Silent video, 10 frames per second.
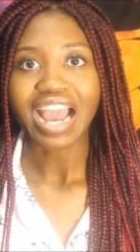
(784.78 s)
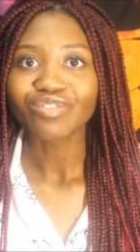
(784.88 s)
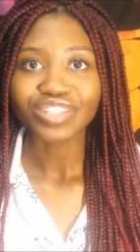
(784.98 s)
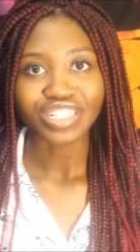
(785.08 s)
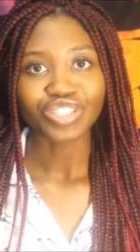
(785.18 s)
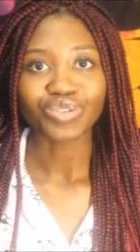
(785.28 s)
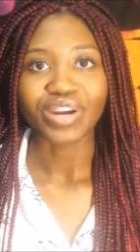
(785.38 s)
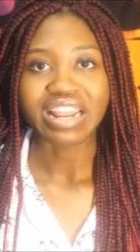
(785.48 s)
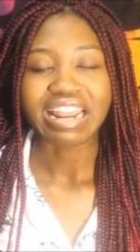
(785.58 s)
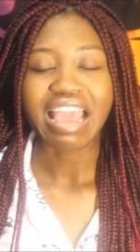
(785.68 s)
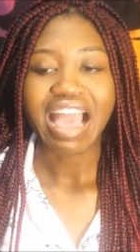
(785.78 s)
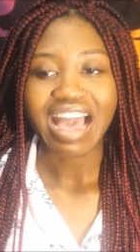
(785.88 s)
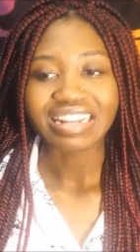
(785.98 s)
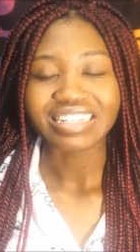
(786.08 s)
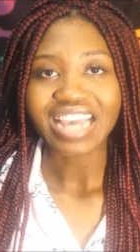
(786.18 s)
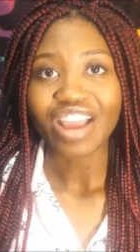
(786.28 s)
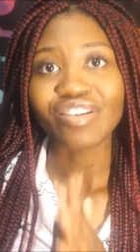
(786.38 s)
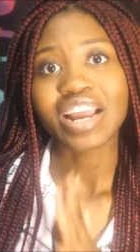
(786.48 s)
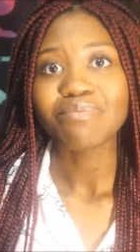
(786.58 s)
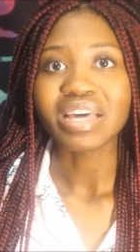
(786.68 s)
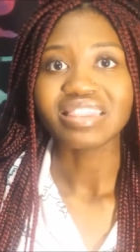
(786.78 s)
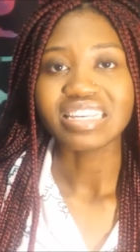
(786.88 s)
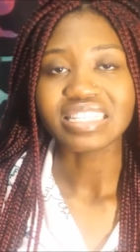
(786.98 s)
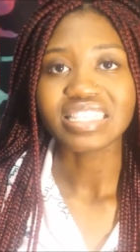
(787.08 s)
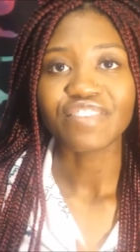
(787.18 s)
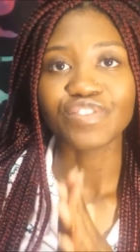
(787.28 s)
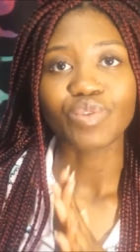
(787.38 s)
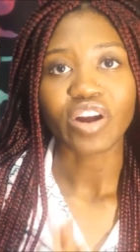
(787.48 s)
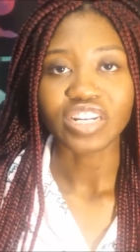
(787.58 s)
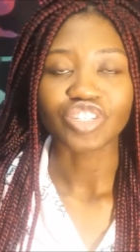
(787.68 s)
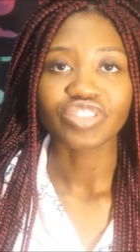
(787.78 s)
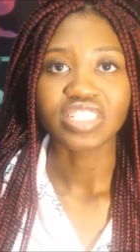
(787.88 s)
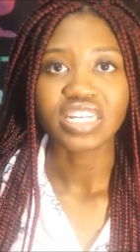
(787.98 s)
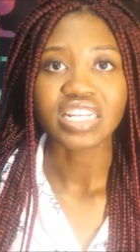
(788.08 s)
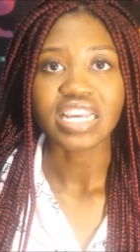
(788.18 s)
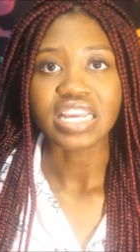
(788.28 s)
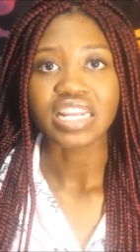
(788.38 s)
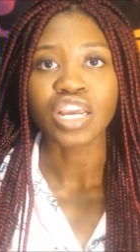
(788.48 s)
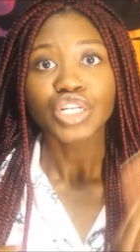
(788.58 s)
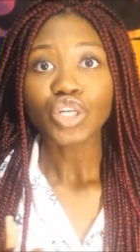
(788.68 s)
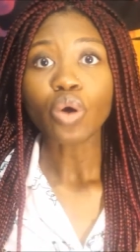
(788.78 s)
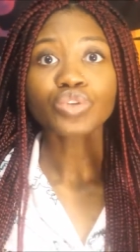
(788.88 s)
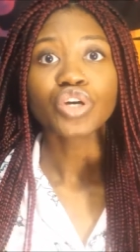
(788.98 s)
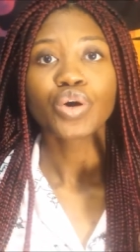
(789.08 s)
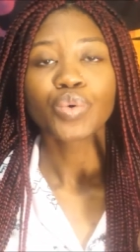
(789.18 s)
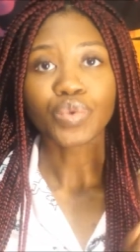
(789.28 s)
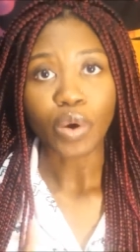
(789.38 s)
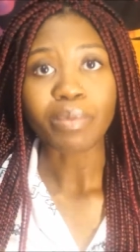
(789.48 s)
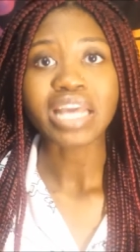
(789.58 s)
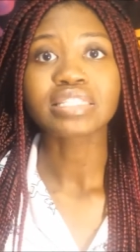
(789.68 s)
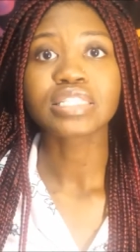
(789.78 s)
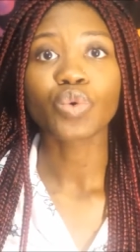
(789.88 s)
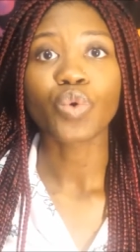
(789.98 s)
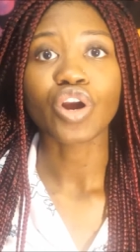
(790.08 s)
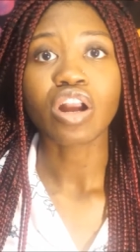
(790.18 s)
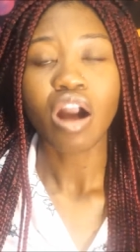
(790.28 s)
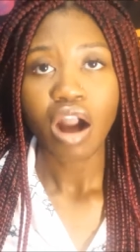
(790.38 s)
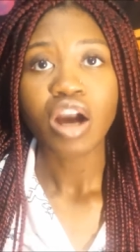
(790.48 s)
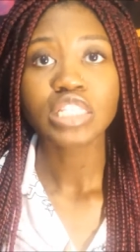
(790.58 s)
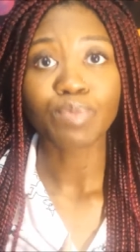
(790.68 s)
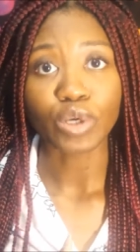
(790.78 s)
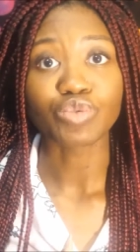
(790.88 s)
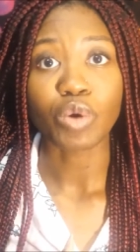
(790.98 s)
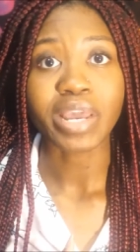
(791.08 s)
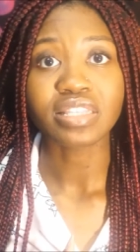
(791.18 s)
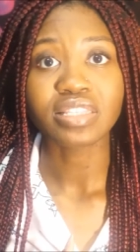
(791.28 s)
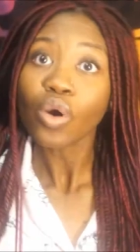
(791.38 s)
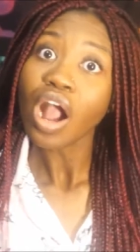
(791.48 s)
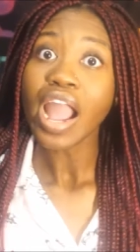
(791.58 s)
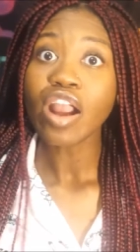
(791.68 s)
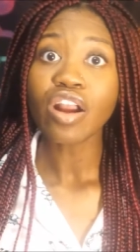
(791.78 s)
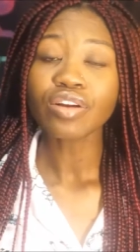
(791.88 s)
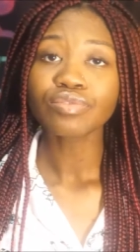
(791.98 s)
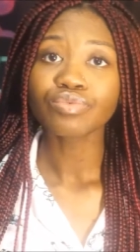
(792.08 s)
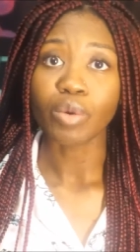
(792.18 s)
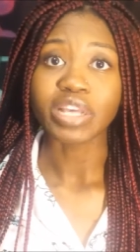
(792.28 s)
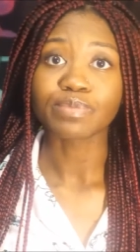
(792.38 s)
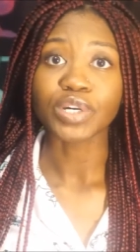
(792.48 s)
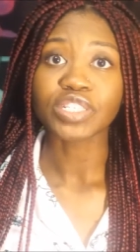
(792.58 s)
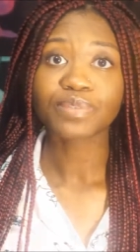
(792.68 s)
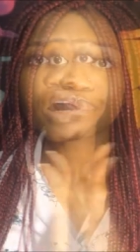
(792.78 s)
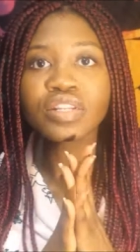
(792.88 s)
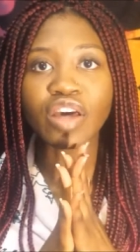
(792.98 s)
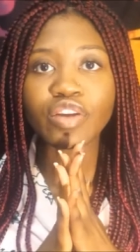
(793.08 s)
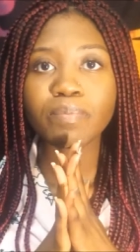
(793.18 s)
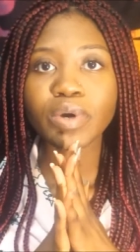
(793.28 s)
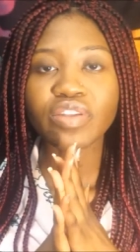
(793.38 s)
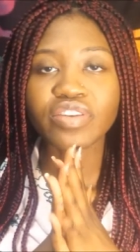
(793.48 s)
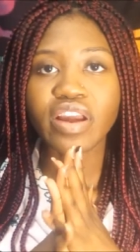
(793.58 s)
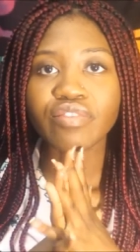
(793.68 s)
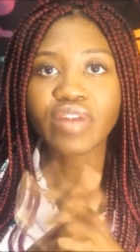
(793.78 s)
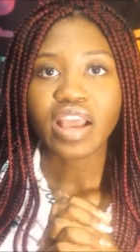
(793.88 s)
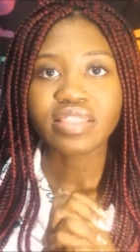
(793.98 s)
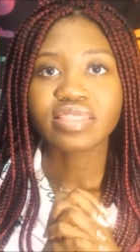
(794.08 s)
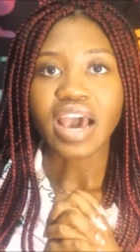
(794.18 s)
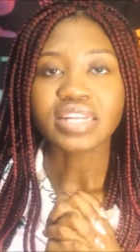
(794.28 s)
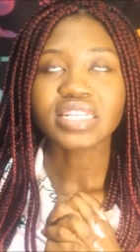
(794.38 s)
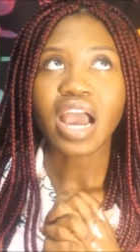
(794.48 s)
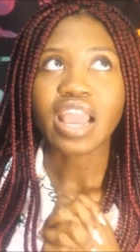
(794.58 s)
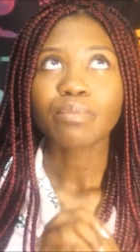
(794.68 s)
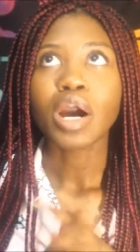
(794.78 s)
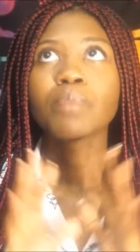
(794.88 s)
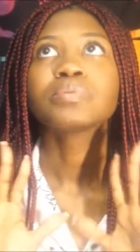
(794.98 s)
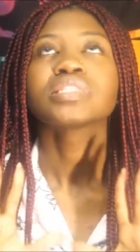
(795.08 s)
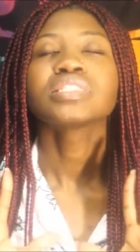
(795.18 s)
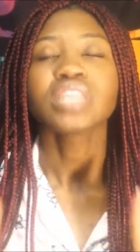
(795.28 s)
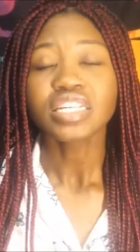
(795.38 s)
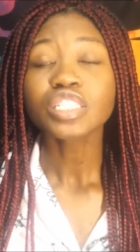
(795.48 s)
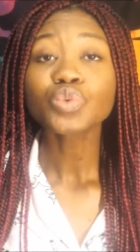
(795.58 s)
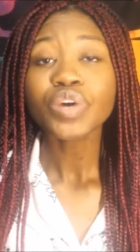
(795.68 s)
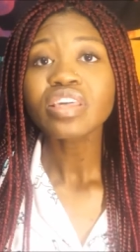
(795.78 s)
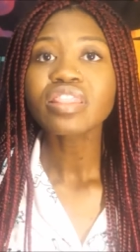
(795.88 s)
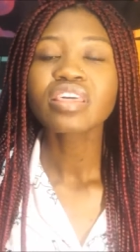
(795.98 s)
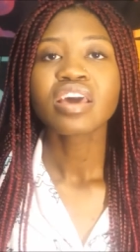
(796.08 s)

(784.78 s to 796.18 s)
really enjoyed it and I recommend these if you are interested in adult romance or sports romance IR romance books another book that I read that I am obsessed with